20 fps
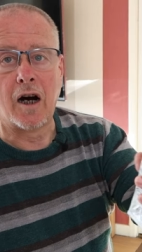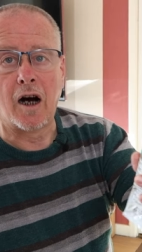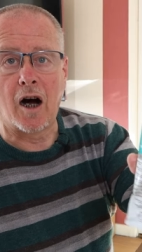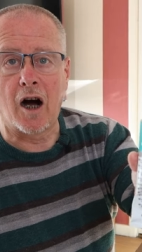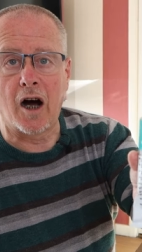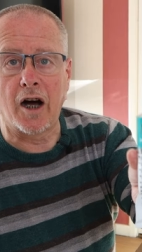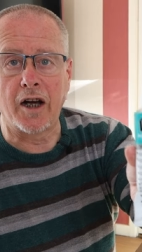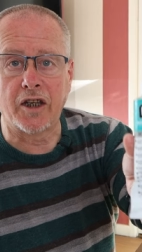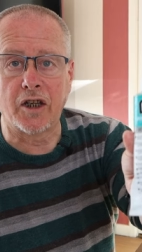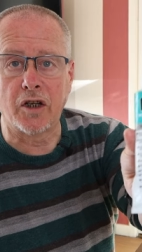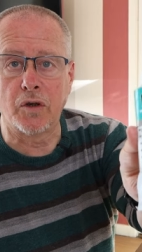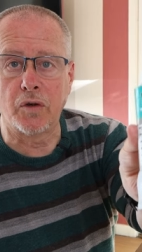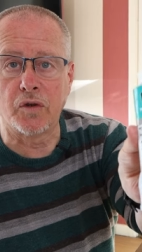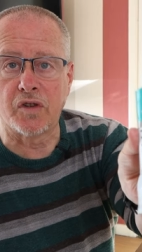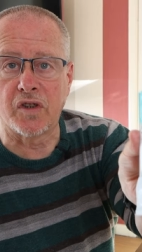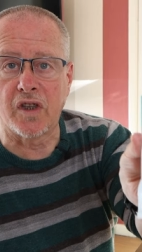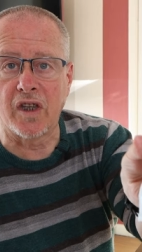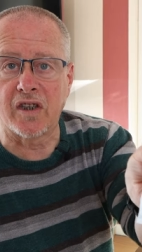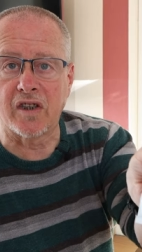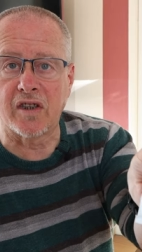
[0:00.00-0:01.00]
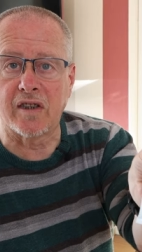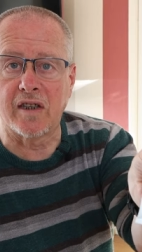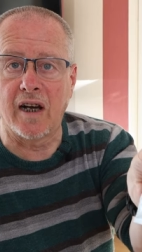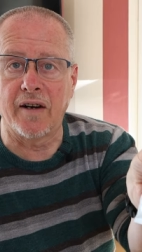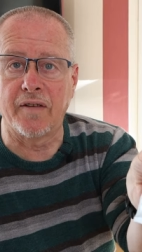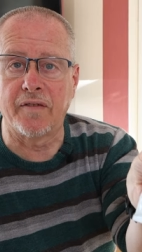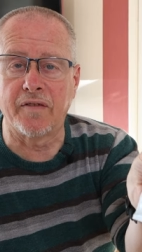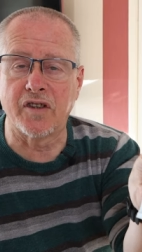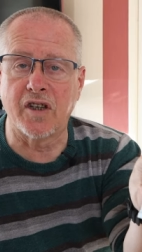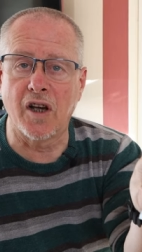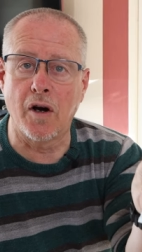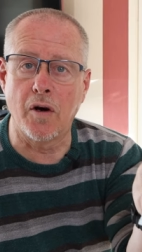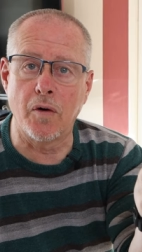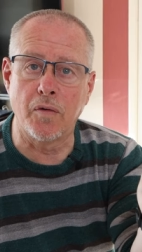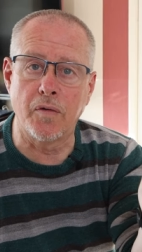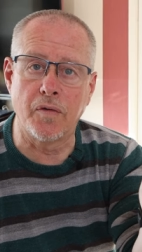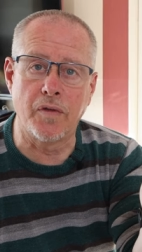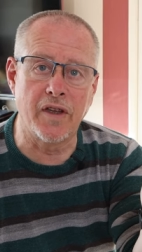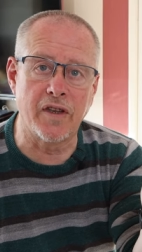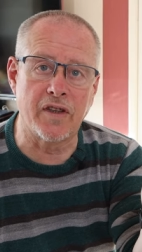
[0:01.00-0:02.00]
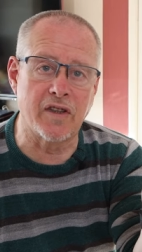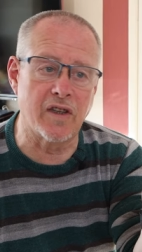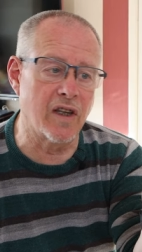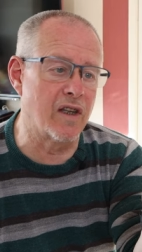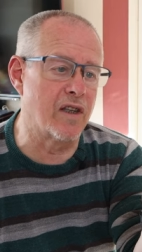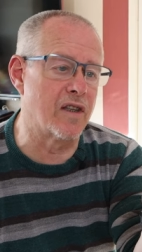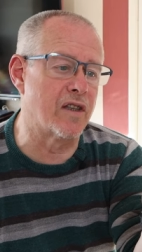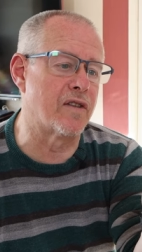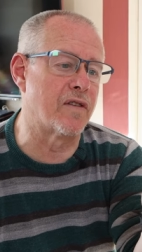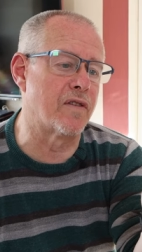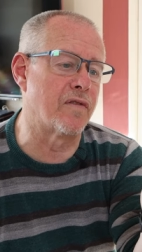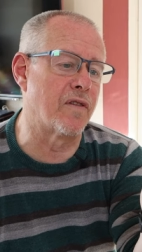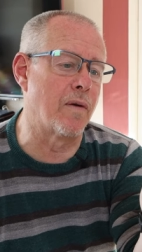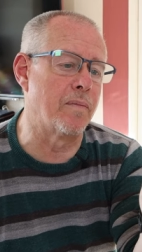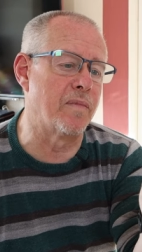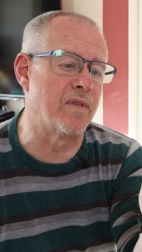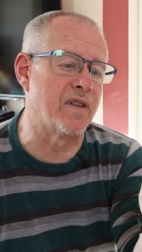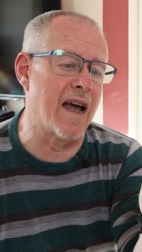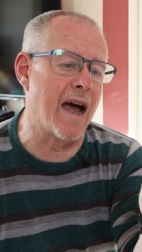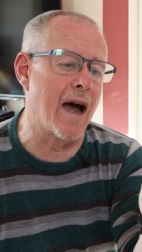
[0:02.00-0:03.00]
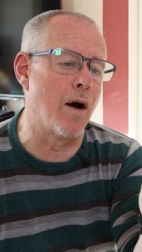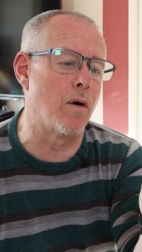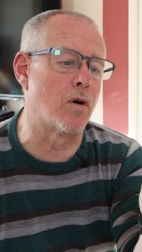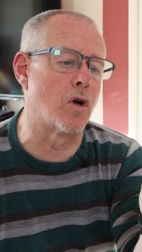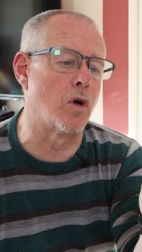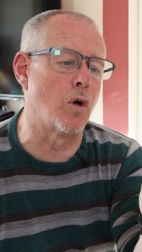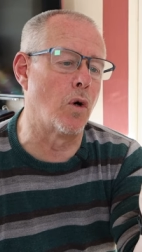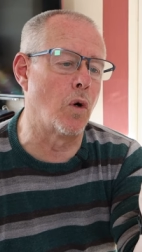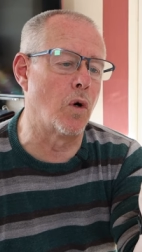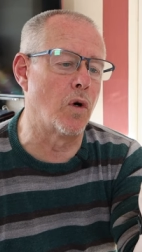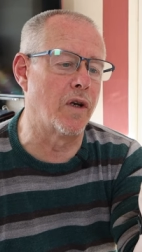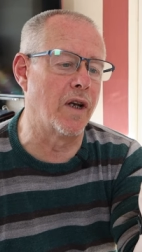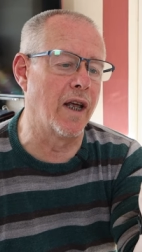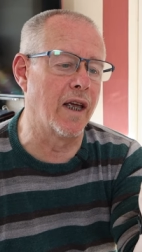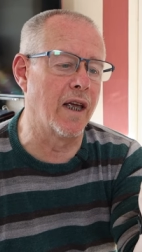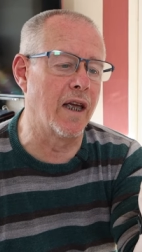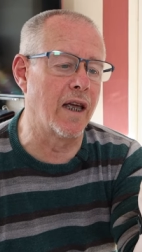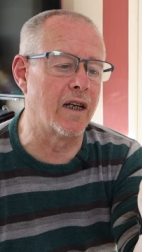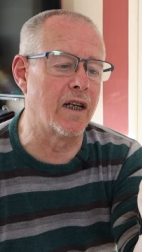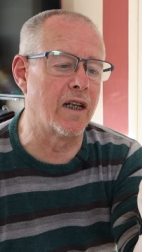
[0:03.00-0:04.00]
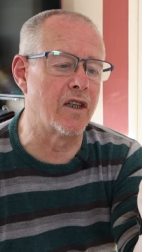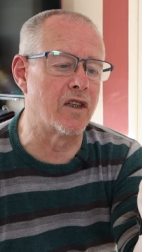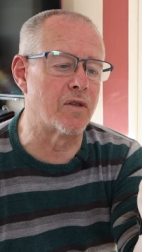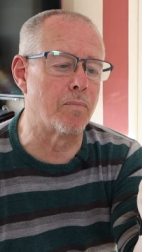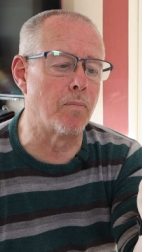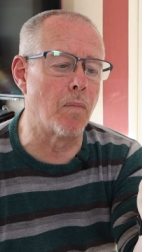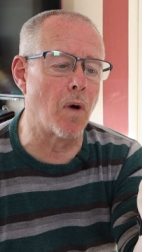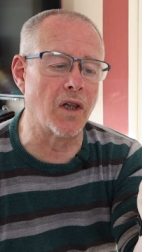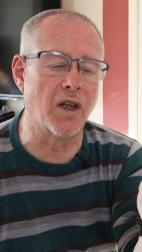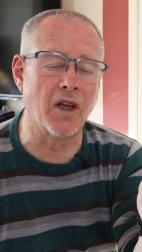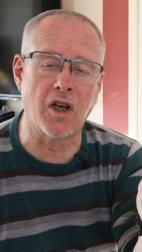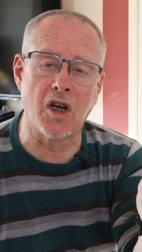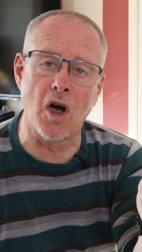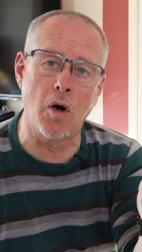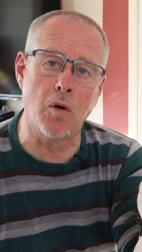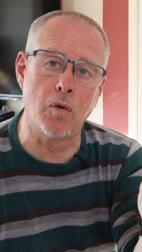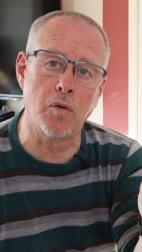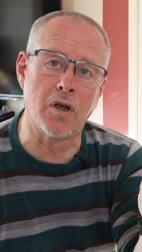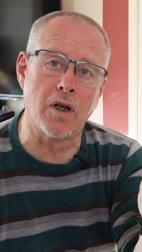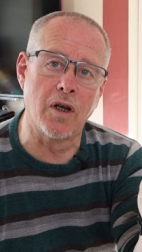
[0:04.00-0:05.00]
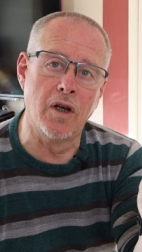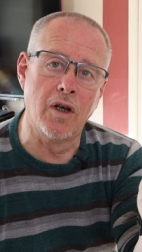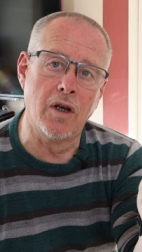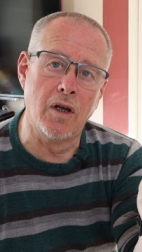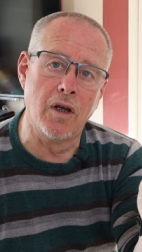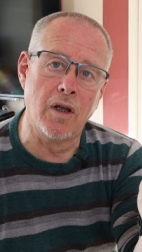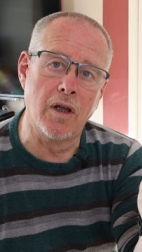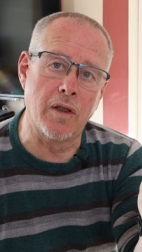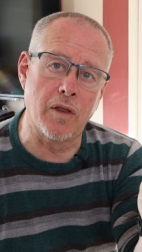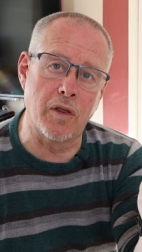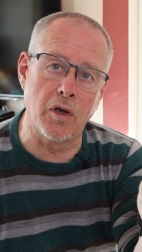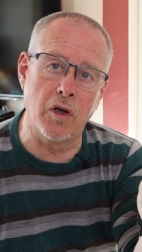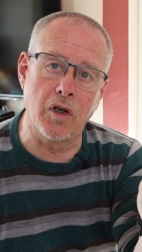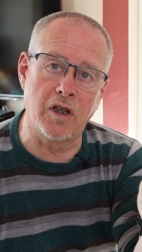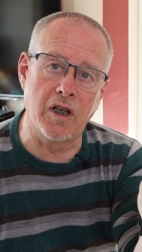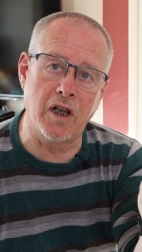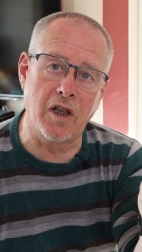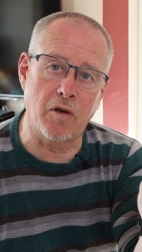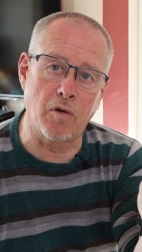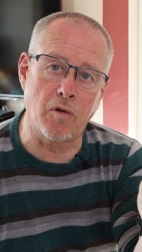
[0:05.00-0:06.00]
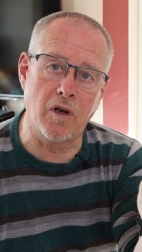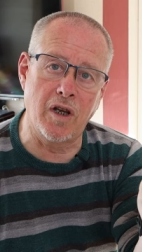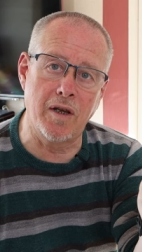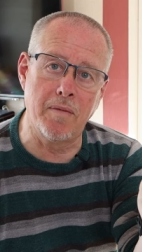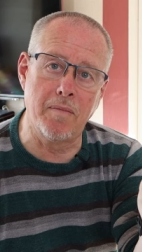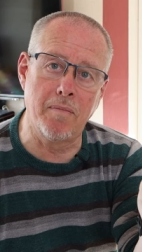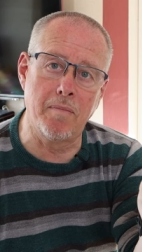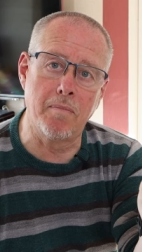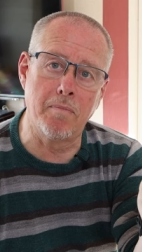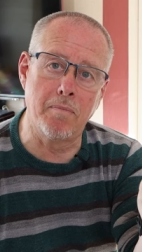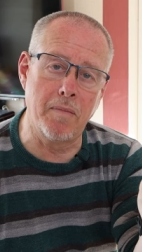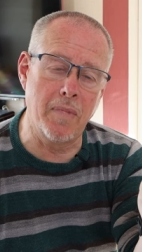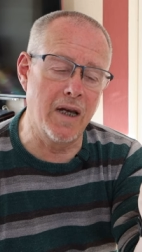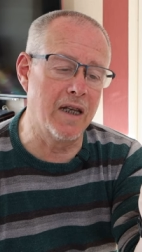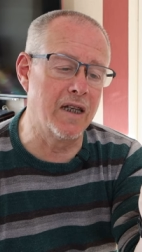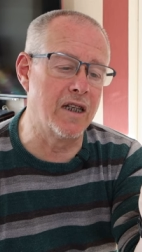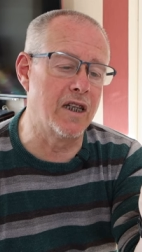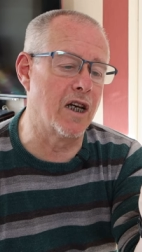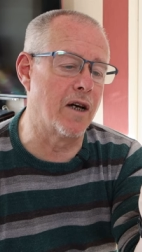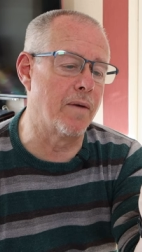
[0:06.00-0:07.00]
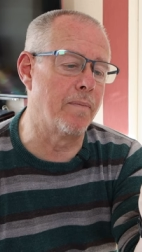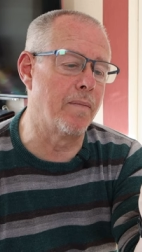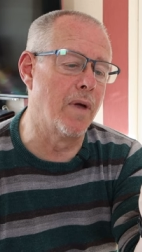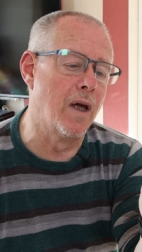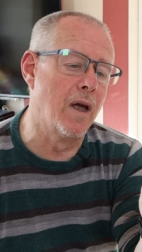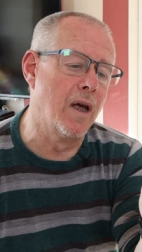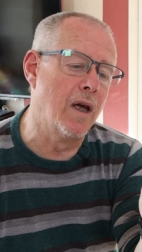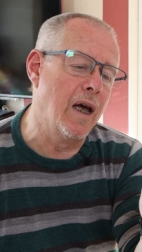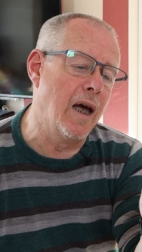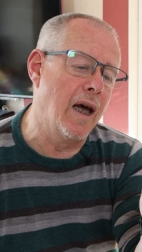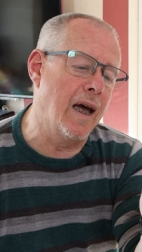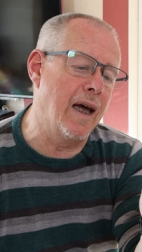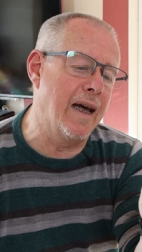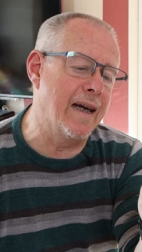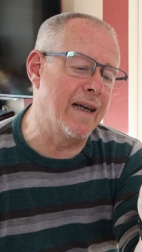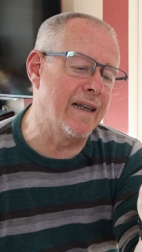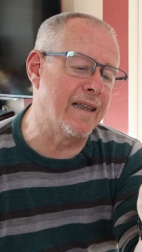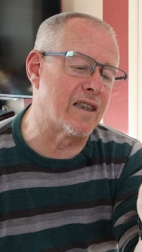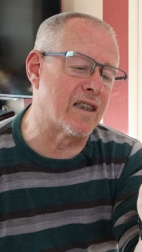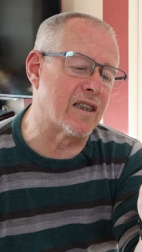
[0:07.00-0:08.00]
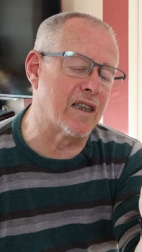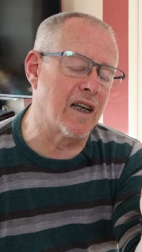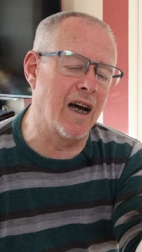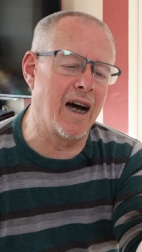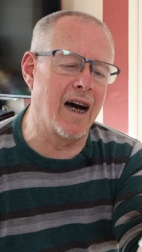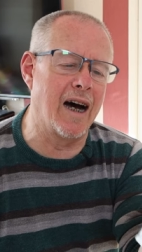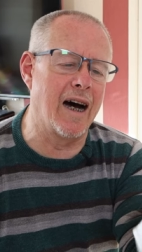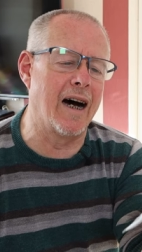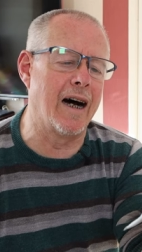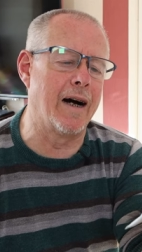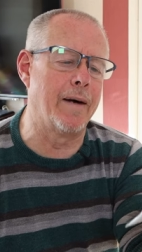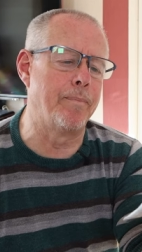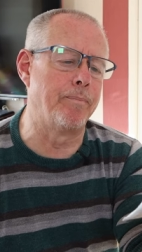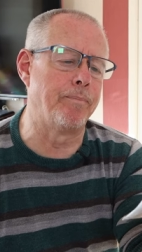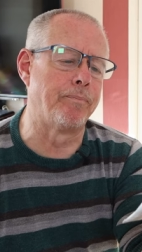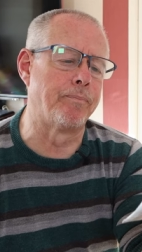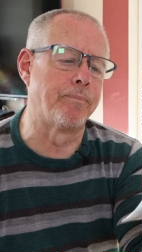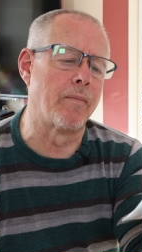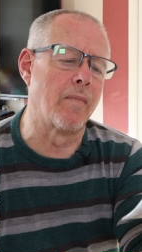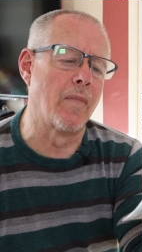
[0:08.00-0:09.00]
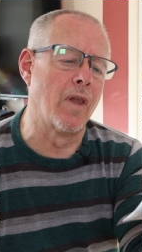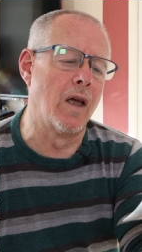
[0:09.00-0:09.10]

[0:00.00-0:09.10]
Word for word: I use this stuff. So this is from Dow Corning and it's Molykote 33 medium. It's, um,